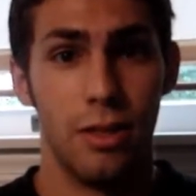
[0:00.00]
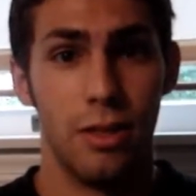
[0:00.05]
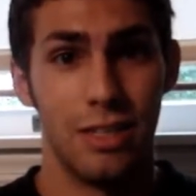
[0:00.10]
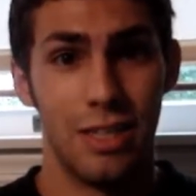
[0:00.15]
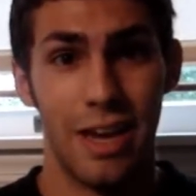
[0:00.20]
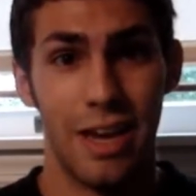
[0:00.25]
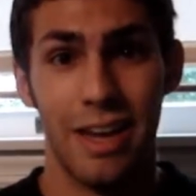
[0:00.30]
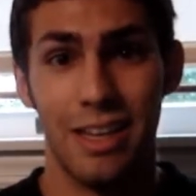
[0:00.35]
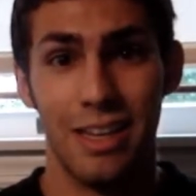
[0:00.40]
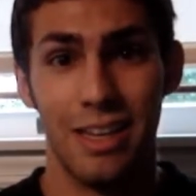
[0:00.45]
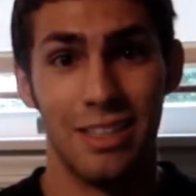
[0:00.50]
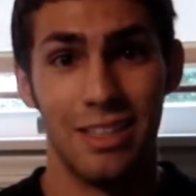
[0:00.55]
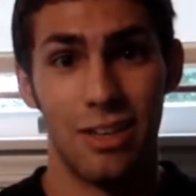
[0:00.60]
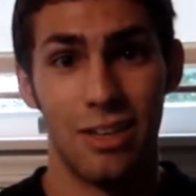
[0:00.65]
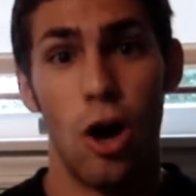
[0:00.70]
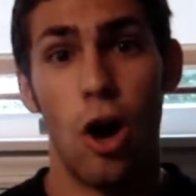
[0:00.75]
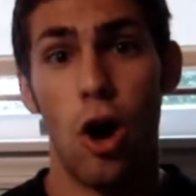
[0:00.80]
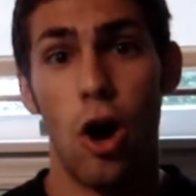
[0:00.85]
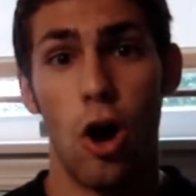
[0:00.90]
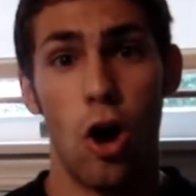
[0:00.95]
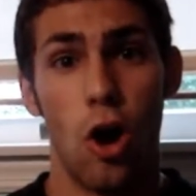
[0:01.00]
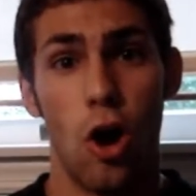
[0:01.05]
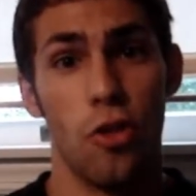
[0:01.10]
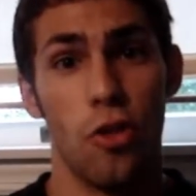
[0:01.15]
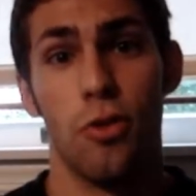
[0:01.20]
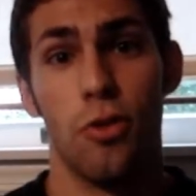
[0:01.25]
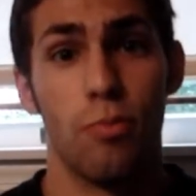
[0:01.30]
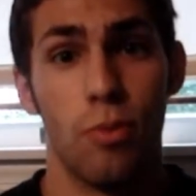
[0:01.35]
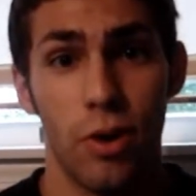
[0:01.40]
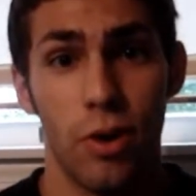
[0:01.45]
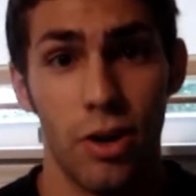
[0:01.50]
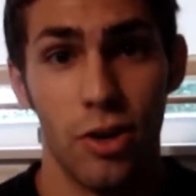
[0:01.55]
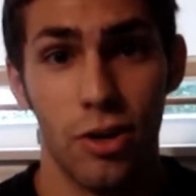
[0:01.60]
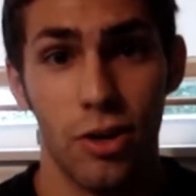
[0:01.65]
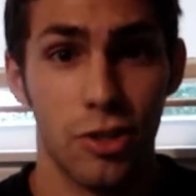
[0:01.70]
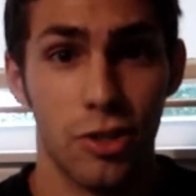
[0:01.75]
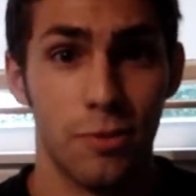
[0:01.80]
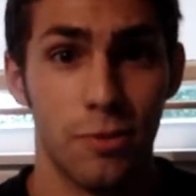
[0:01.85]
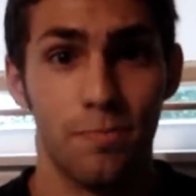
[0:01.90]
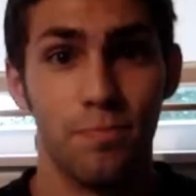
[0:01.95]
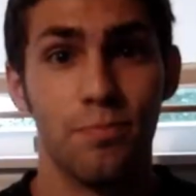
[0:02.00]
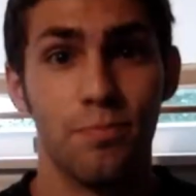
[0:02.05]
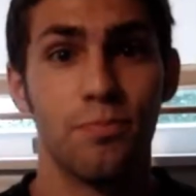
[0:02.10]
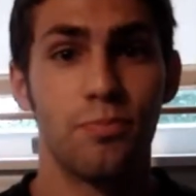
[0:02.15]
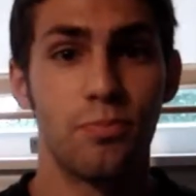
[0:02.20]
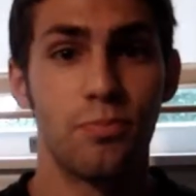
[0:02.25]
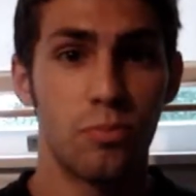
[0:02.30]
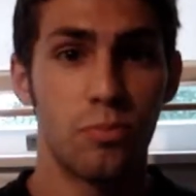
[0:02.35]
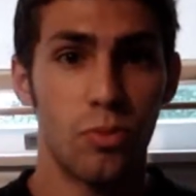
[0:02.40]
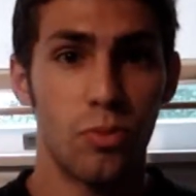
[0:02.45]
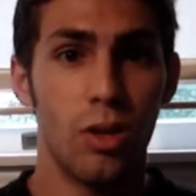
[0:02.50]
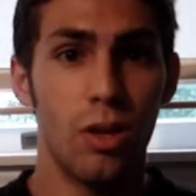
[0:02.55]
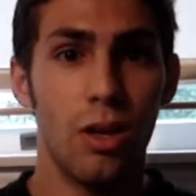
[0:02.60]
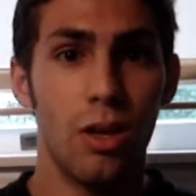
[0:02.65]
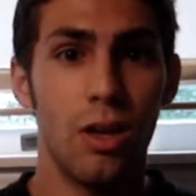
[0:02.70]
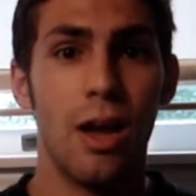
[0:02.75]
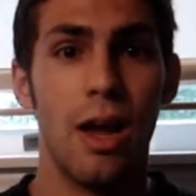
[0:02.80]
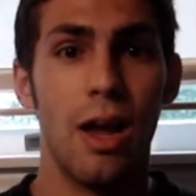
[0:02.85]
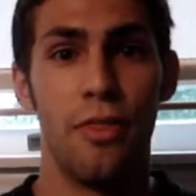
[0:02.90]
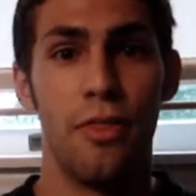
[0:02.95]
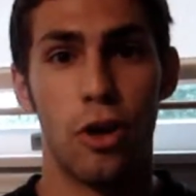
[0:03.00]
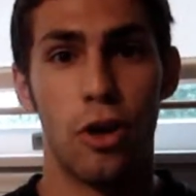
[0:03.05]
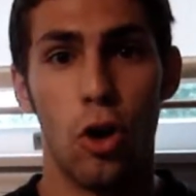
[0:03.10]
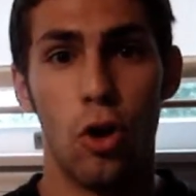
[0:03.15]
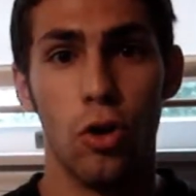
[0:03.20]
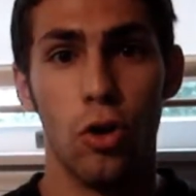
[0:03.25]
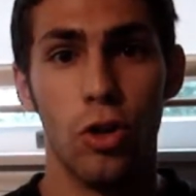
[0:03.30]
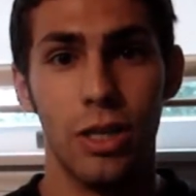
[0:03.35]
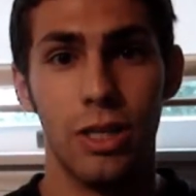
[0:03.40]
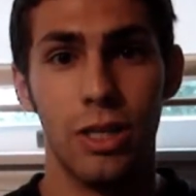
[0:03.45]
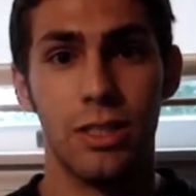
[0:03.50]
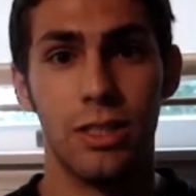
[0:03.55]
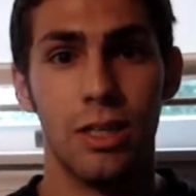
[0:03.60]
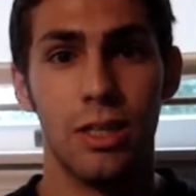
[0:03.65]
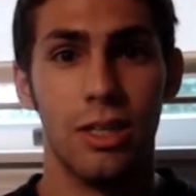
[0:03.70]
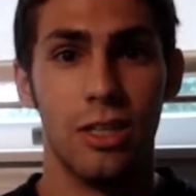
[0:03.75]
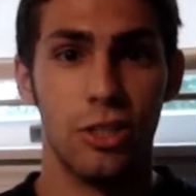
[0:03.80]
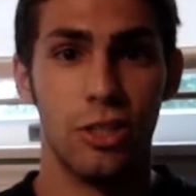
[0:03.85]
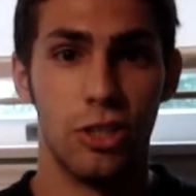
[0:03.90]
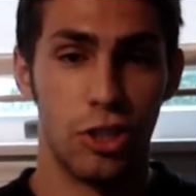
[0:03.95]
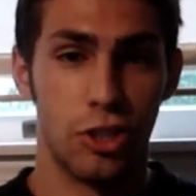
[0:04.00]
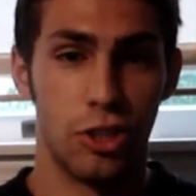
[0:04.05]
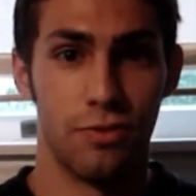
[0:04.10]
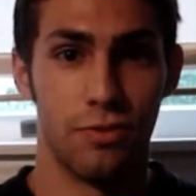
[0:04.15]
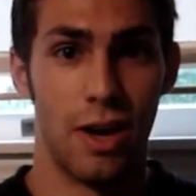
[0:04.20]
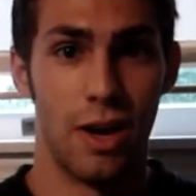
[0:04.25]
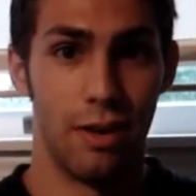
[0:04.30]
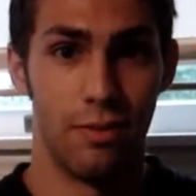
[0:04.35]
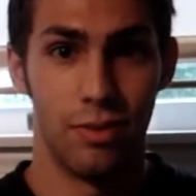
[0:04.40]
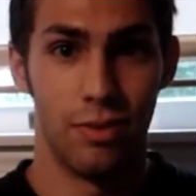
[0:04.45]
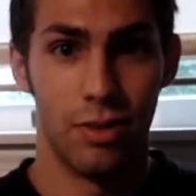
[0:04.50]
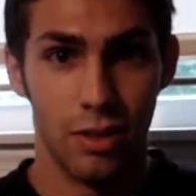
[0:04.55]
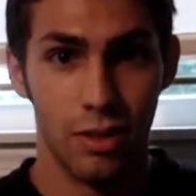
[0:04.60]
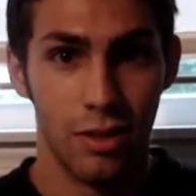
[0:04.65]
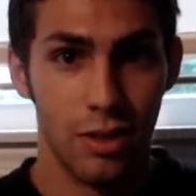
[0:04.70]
these aliens, are the predators. And the goal is to survive.